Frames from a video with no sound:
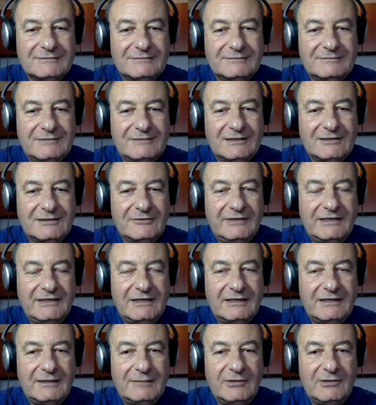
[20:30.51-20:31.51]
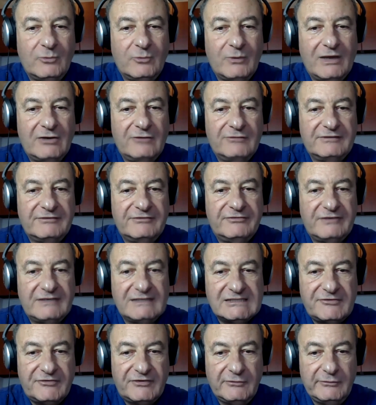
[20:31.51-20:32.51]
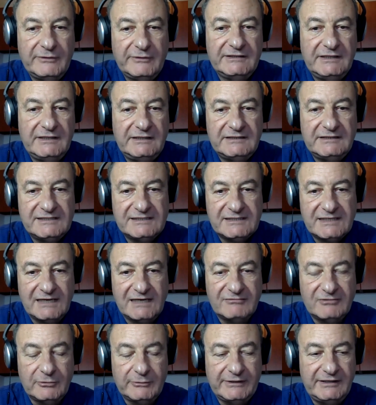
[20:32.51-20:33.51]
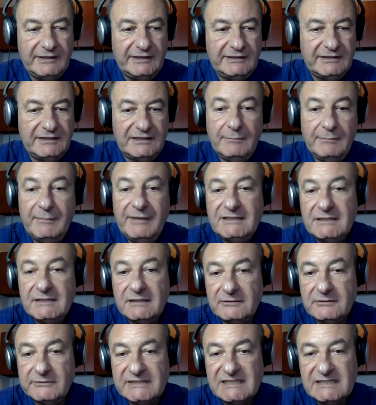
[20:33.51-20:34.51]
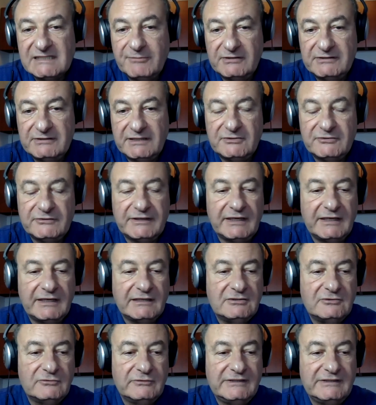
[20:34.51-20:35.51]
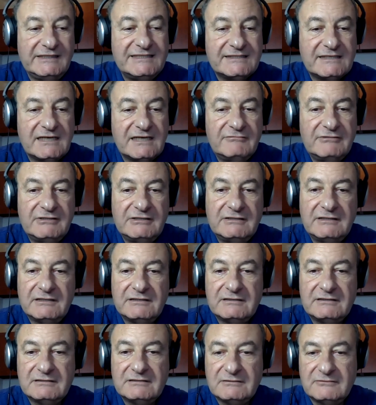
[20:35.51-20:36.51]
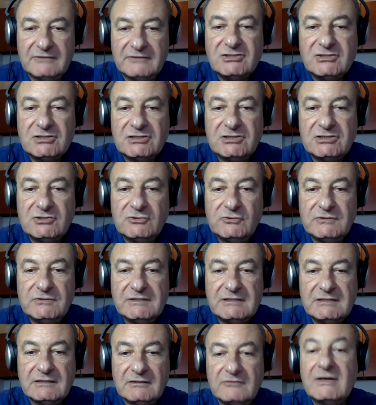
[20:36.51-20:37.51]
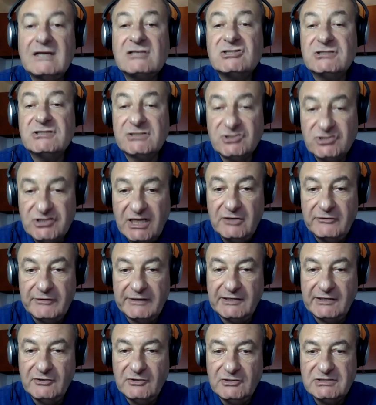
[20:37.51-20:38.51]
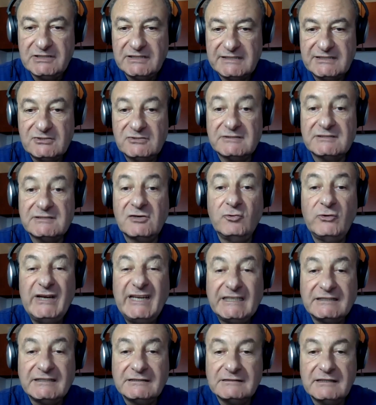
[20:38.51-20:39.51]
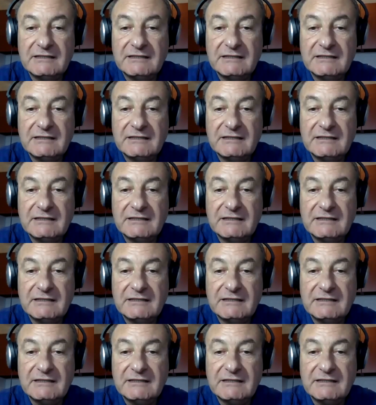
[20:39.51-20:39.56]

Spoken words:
Margarita, I mean, one of the first things we did discover we need, and immediately responded to that, we discovered that Russian Jews, Russians generally, not just Jews, read.